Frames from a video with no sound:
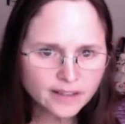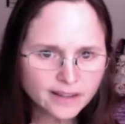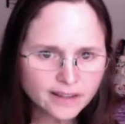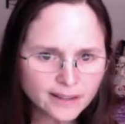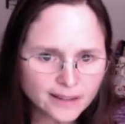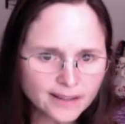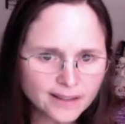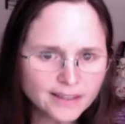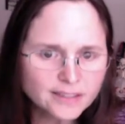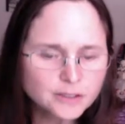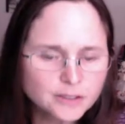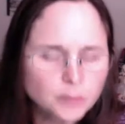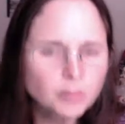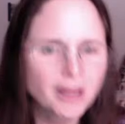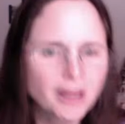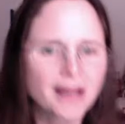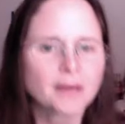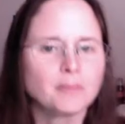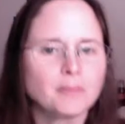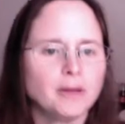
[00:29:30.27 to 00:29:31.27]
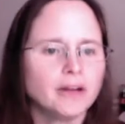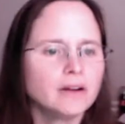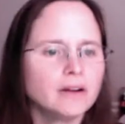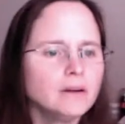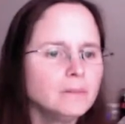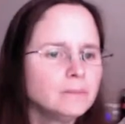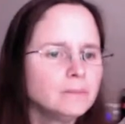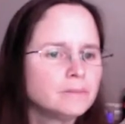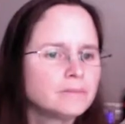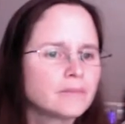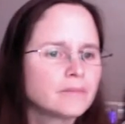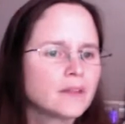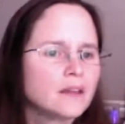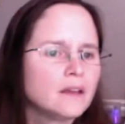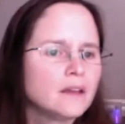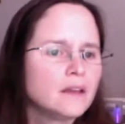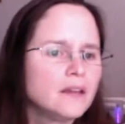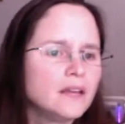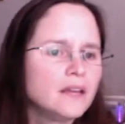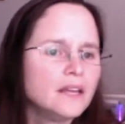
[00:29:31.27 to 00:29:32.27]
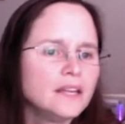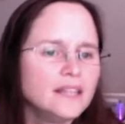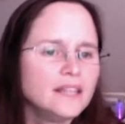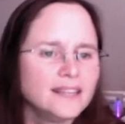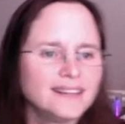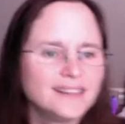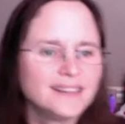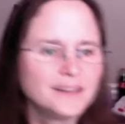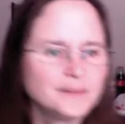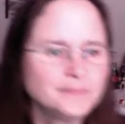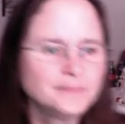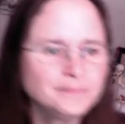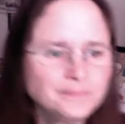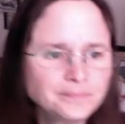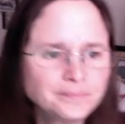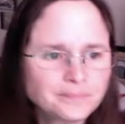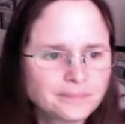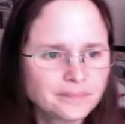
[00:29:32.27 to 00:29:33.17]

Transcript: is a black bear in